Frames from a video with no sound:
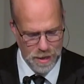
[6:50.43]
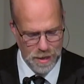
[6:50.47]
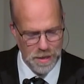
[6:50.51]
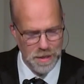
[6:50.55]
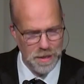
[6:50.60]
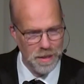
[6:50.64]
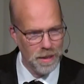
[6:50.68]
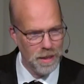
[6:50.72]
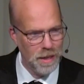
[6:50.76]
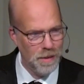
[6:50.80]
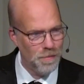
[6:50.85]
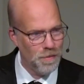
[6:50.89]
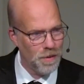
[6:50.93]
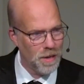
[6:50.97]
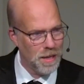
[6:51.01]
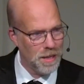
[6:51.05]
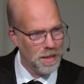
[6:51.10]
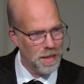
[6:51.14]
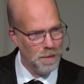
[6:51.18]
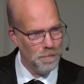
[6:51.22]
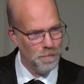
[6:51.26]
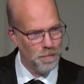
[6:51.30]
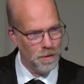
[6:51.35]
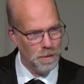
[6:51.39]
delivering
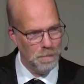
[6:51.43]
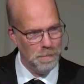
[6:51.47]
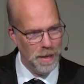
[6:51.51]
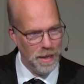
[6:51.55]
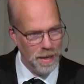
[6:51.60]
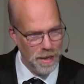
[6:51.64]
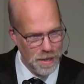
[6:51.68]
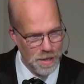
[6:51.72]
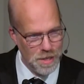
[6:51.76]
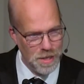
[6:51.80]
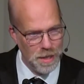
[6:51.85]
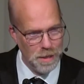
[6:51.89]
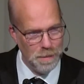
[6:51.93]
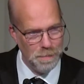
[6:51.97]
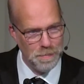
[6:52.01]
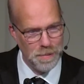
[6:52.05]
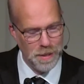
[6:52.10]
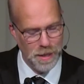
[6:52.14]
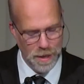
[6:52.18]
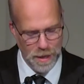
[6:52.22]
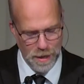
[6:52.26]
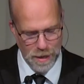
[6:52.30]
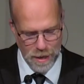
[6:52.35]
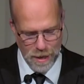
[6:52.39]
them from Egypt
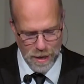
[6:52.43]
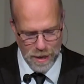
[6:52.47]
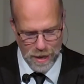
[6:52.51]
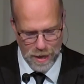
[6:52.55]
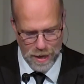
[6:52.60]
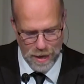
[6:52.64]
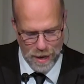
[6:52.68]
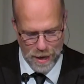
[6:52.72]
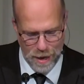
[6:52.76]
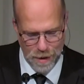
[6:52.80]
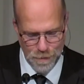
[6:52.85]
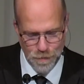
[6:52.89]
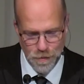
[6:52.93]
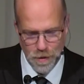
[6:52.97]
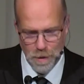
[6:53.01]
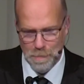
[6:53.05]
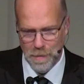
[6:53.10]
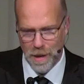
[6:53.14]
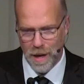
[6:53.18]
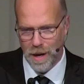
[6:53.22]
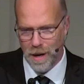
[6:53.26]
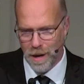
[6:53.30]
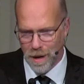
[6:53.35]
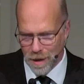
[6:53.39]
and from
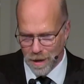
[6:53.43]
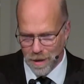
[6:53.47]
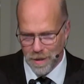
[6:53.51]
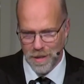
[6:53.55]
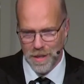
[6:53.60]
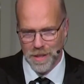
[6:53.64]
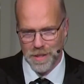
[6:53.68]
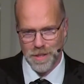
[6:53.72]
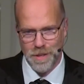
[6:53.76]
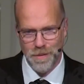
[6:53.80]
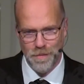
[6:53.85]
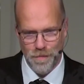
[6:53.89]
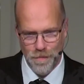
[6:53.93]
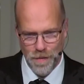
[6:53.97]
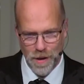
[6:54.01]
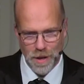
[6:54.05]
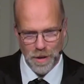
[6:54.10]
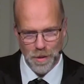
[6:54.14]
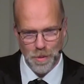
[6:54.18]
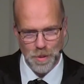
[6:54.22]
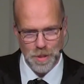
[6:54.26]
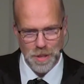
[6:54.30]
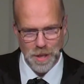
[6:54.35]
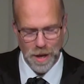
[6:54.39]
the hardness of
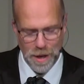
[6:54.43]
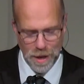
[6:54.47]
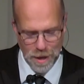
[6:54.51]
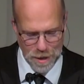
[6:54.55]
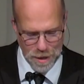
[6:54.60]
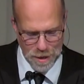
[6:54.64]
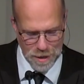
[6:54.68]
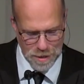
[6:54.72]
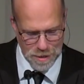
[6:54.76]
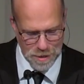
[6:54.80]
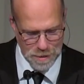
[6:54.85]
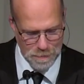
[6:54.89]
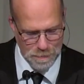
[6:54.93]
Pharaoh's heart,